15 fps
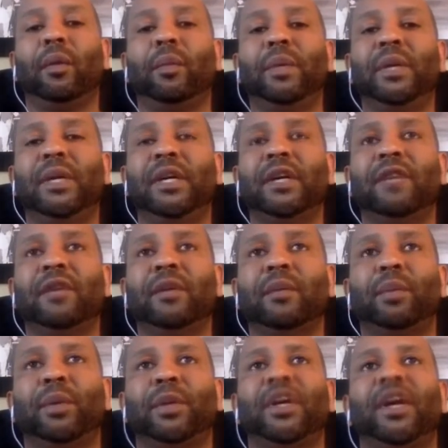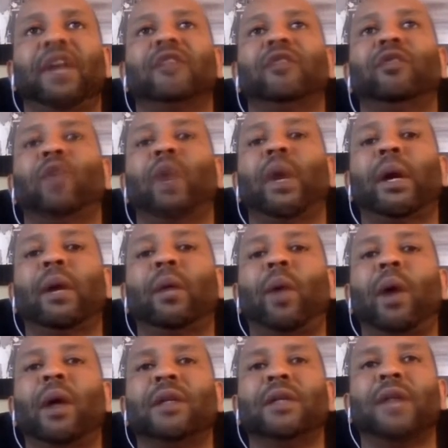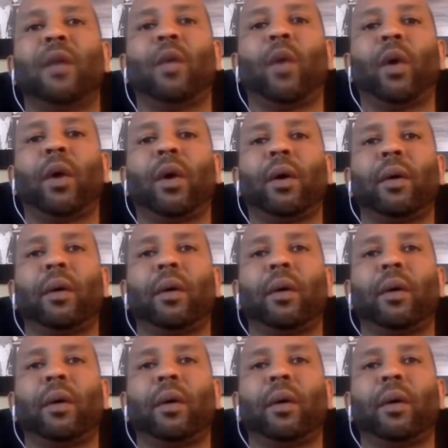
be given protective wear while he's at work